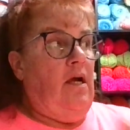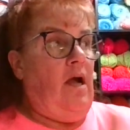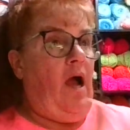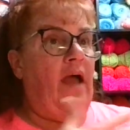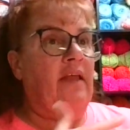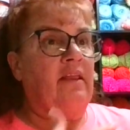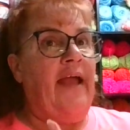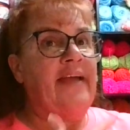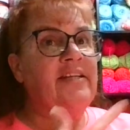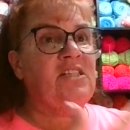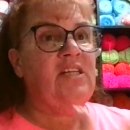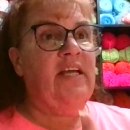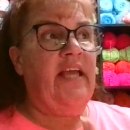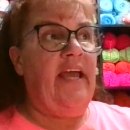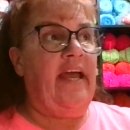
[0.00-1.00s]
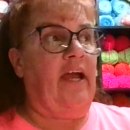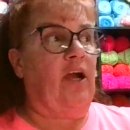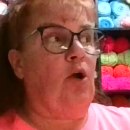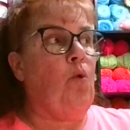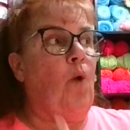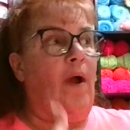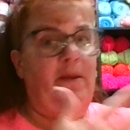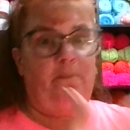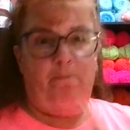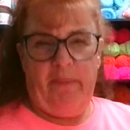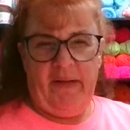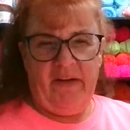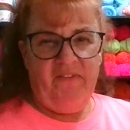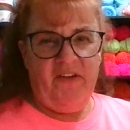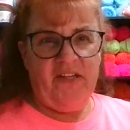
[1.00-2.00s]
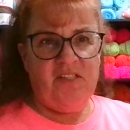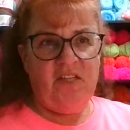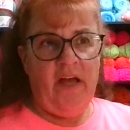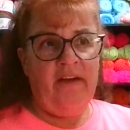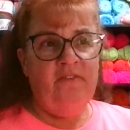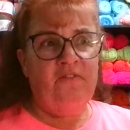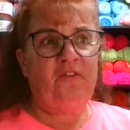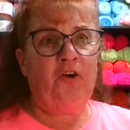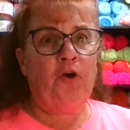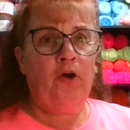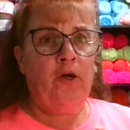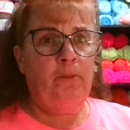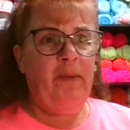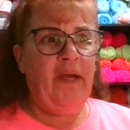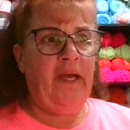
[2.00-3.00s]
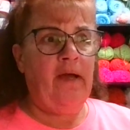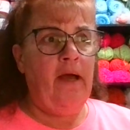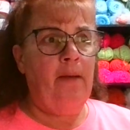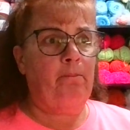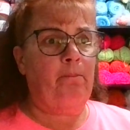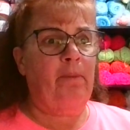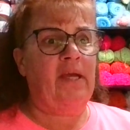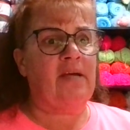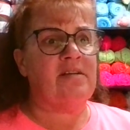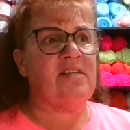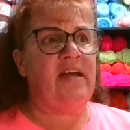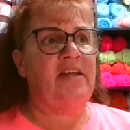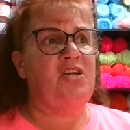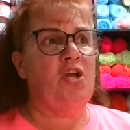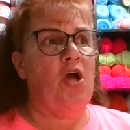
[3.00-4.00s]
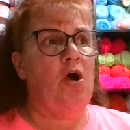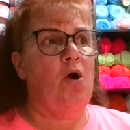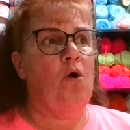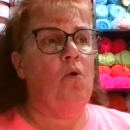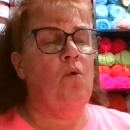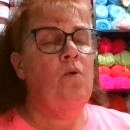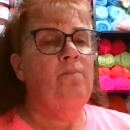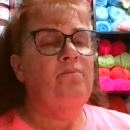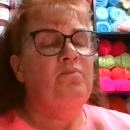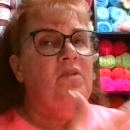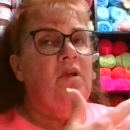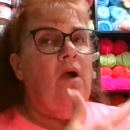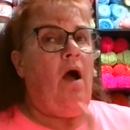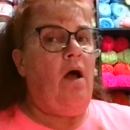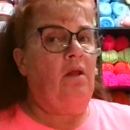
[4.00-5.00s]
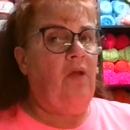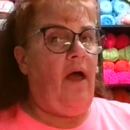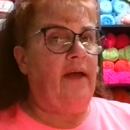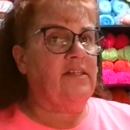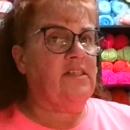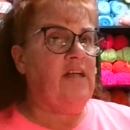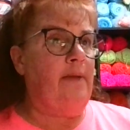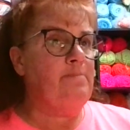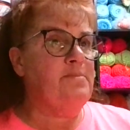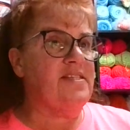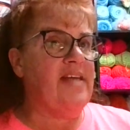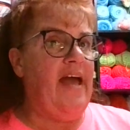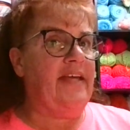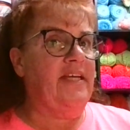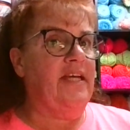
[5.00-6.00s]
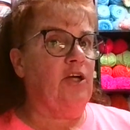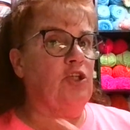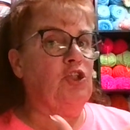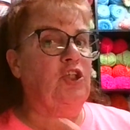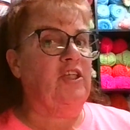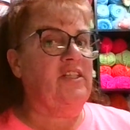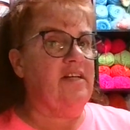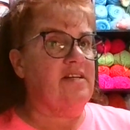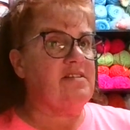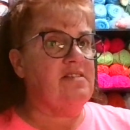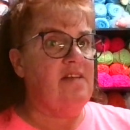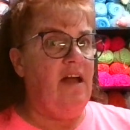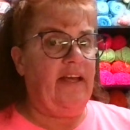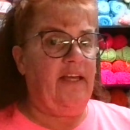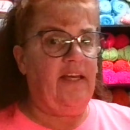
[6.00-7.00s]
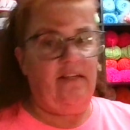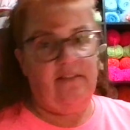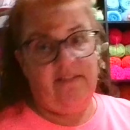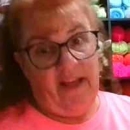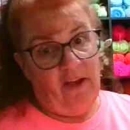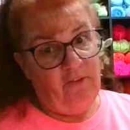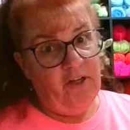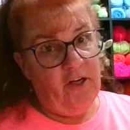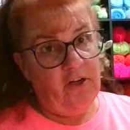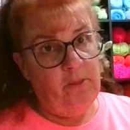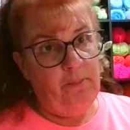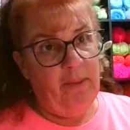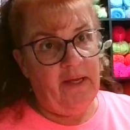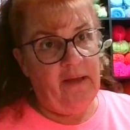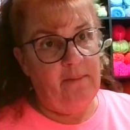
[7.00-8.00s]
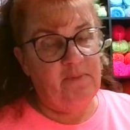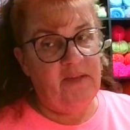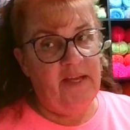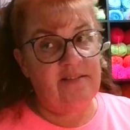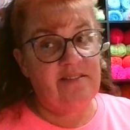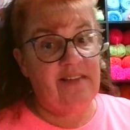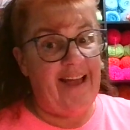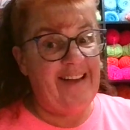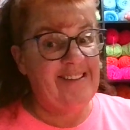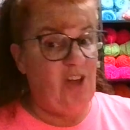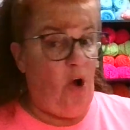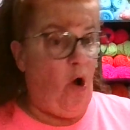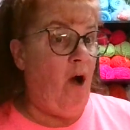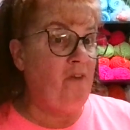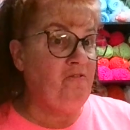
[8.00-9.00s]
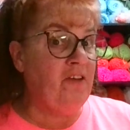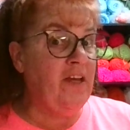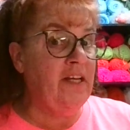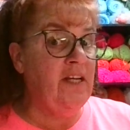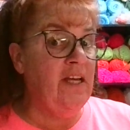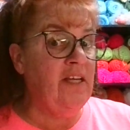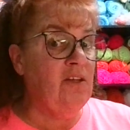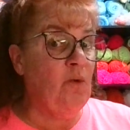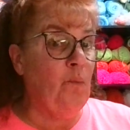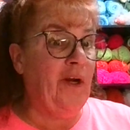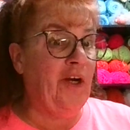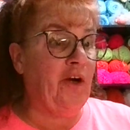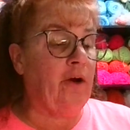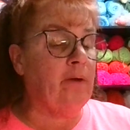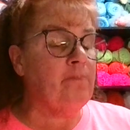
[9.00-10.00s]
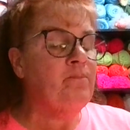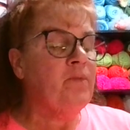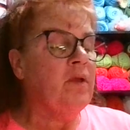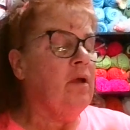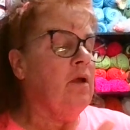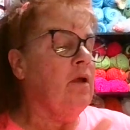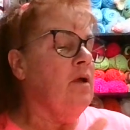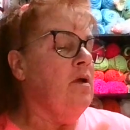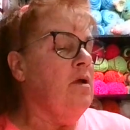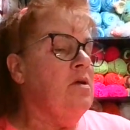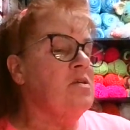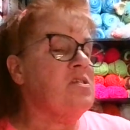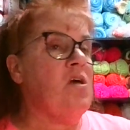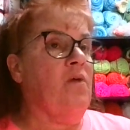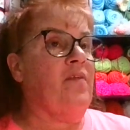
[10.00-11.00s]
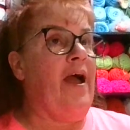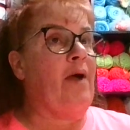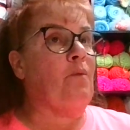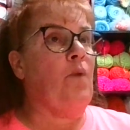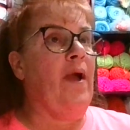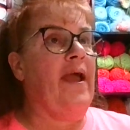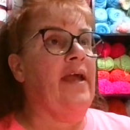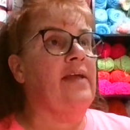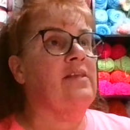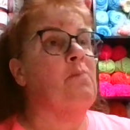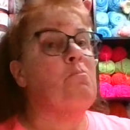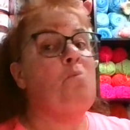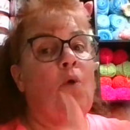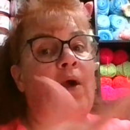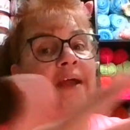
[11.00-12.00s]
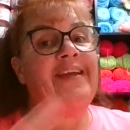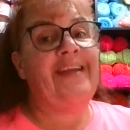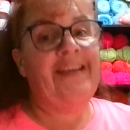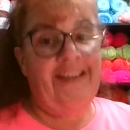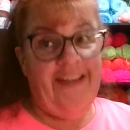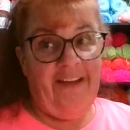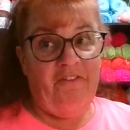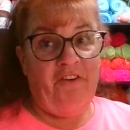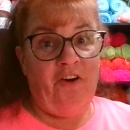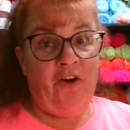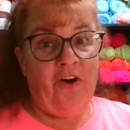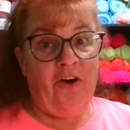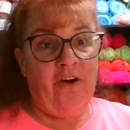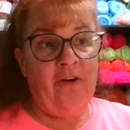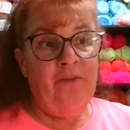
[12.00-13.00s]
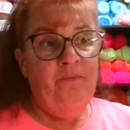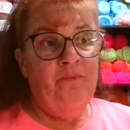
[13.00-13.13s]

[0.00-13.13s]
I like to get quite a bit of it done for her to pick up because I know a lot of times that year she does not get down here to pick up things as often in the winter. So that way, the more I can give her